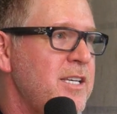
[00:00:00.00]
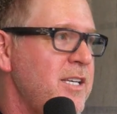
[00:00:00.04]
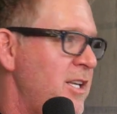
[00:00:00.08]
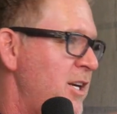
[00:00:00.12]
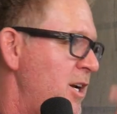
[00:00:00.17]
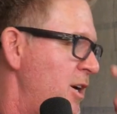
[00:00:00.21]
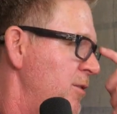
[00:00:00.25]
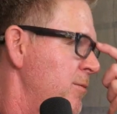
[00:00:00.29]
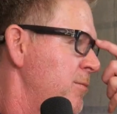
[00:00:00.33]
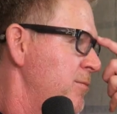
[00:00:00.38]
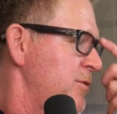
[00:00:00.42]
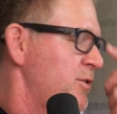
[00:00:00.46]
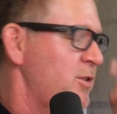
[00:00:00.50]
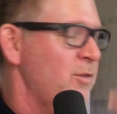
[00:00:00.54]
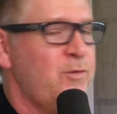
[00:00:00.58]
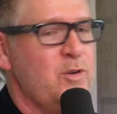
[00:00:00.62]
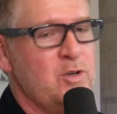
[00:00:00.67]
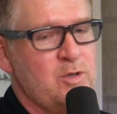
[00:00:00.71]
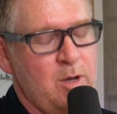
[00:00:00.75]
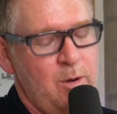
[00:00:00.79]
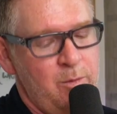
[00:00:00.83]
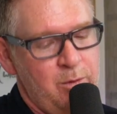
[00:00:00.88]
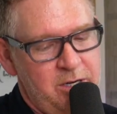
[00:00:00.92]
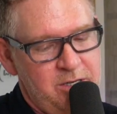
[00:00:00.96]
you know, so
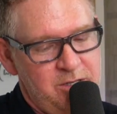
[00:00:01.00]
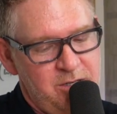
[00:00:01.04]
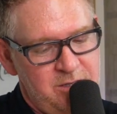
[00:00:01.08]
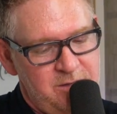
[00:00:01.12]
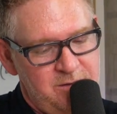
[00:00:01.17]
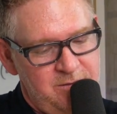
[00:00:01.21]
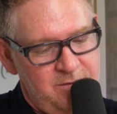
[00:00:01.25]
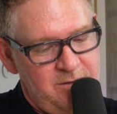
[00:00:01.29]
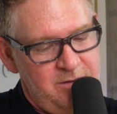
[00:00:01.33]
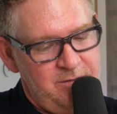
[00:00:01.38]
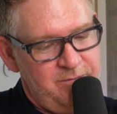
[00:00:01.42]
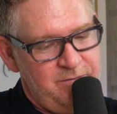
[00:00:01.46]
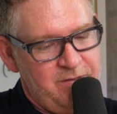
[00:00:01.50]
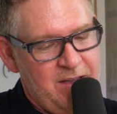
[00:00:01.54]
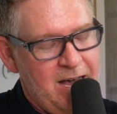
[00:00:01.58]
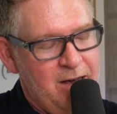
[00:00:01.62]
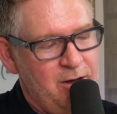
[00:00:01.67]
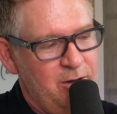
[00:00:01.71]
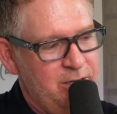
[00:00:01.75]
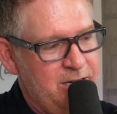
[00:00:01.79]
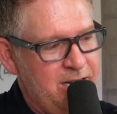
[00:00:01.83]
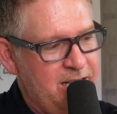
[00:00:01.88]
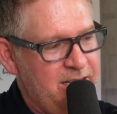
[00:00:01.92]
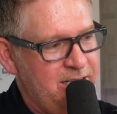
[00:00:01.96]
first all, I want to just
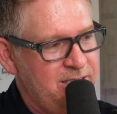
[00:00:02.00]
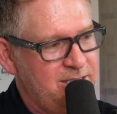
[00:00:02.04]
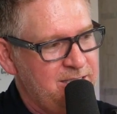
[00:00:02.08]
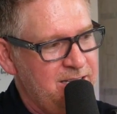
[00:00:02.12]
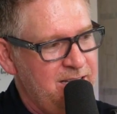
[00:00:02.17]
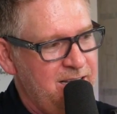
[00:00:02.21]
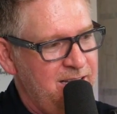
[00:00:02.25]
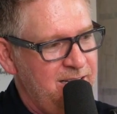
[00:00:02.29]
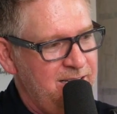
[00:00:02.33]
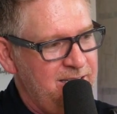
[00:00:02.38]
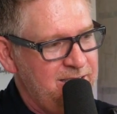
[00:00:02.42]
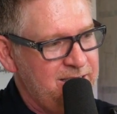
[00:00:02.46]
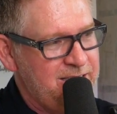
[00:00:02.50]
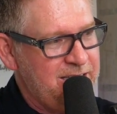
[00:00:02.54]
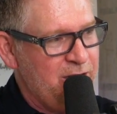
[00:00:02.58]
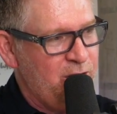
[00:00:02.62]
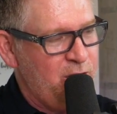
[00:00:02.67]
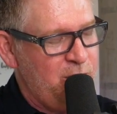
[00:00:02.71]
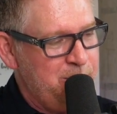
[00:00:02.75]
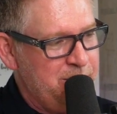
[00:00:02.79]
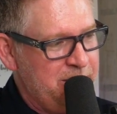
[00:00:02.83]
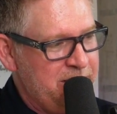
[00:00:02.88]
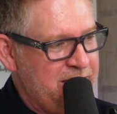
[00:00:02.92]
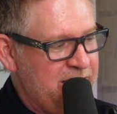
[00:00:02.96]
validate uh,
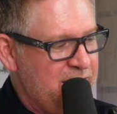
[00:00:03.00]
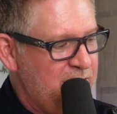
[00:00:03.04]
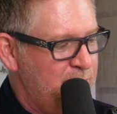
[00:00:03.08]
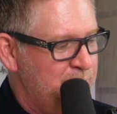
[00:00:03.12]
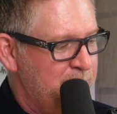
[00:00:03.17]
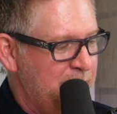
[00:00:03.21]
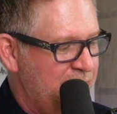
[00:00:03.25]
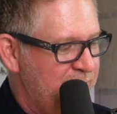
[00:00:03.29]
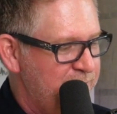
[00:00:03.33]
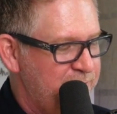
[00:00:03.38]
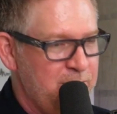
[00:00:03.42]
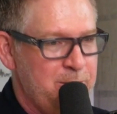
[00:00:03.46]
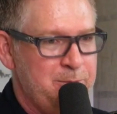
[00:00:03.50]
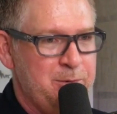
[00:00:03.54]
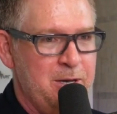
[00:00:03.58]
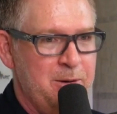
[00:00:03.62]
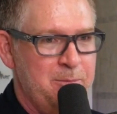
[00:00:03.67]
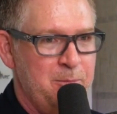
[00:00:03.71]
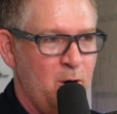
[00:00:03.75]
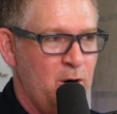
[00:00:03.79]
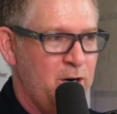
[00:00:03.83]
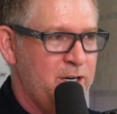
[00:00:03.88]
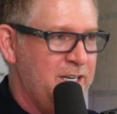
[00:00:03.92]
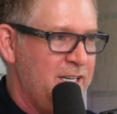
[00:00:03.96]
Carrie McGee, my VP
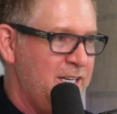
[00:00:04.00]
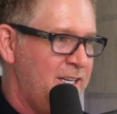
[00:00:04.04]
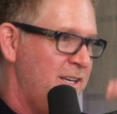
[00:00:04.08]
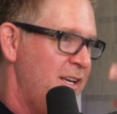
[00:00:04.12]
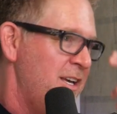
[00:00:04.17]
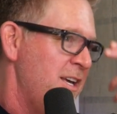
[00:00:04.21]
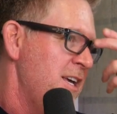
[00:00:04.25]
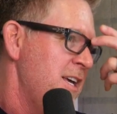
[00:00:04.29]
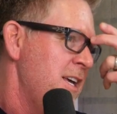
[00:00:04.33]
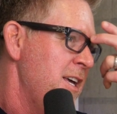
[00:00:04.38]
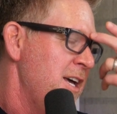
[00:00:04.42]
of marketing,